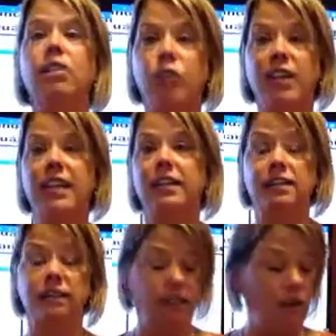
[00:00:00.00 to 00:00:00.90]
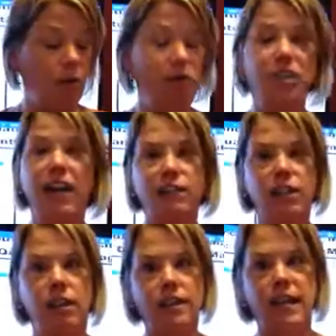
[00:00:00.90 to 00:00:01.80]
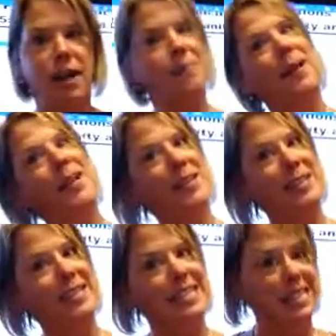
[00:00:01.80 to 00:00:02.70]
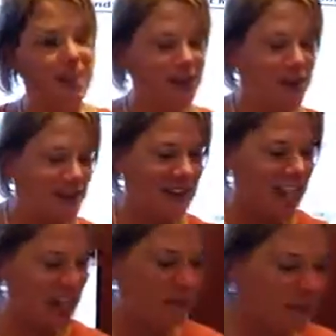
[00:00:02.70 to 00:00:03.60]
3. Which I gave you a lot of time, and you got to see that for a long time.